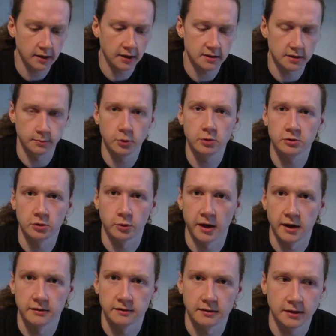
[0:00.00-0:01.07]
has a book to
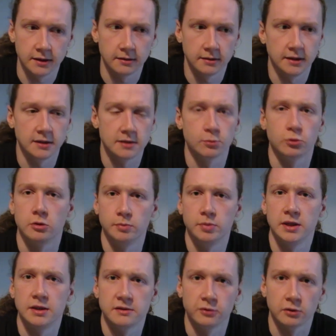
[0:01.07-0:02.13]
write, and he needs more
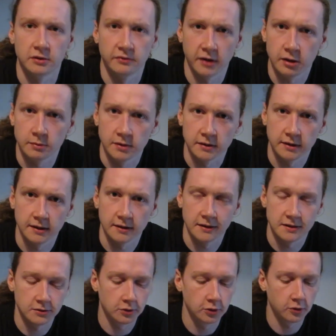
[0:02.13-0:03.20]
peaceful environment, I
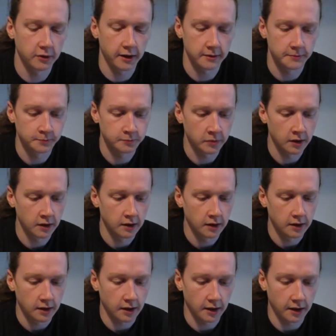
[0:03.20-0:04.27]
guess, to do that.
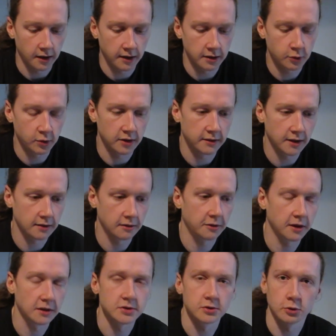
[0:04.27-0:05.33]
Anyway, then
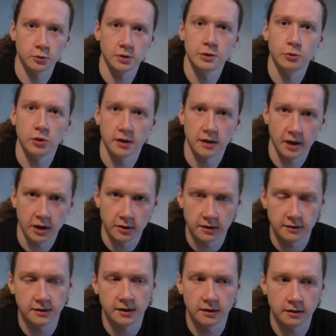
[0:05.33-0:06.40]
things don't really work out,
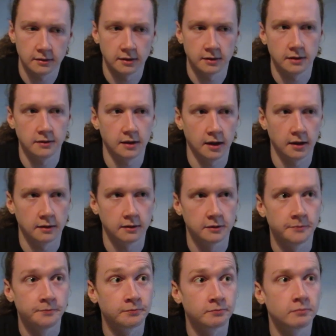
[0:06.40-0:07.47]
and in the end,
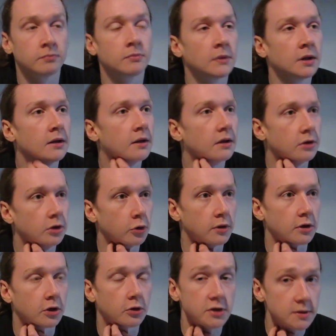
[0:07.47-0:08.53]

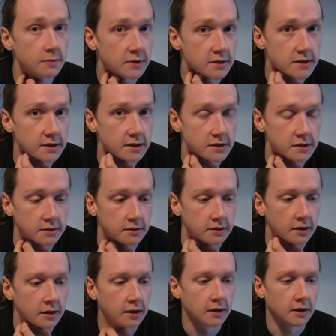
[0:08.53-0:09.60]
during Christmas
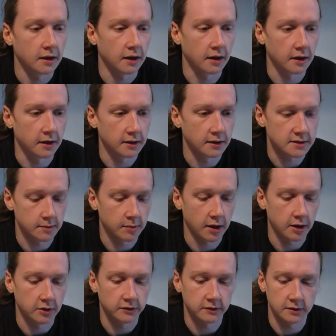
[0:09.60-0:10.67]
season, it's
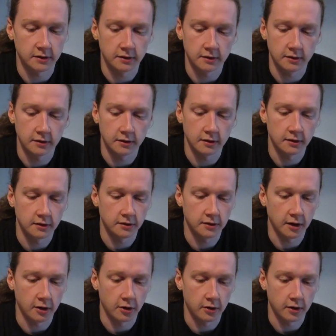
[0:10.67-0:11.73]
about
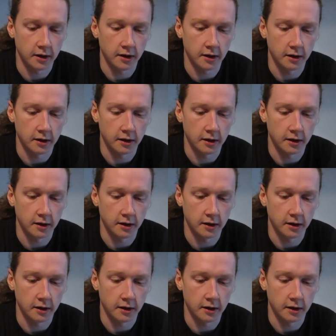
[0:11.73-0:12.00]
their.